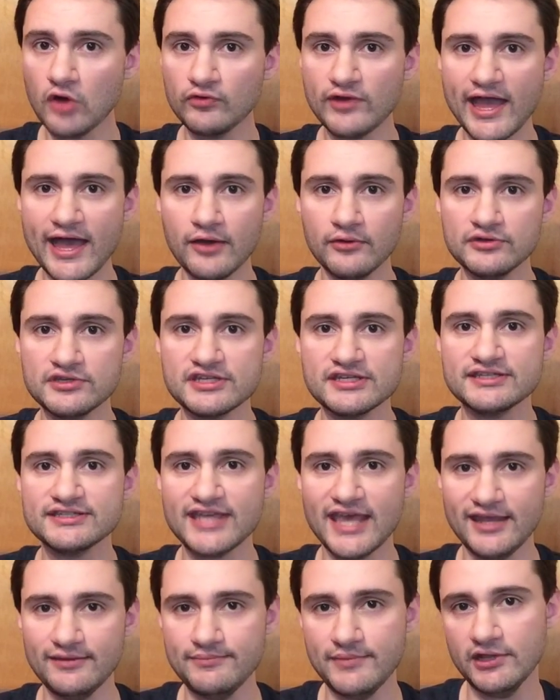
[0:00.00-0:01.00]
around
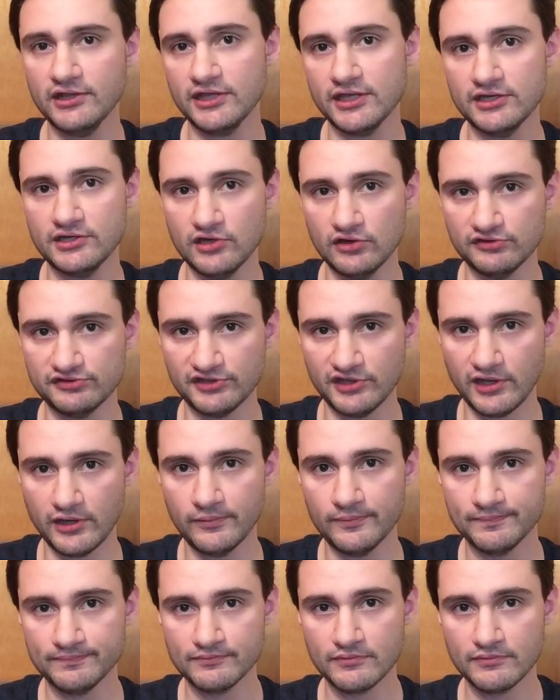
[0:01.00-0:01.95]
10 million years ago.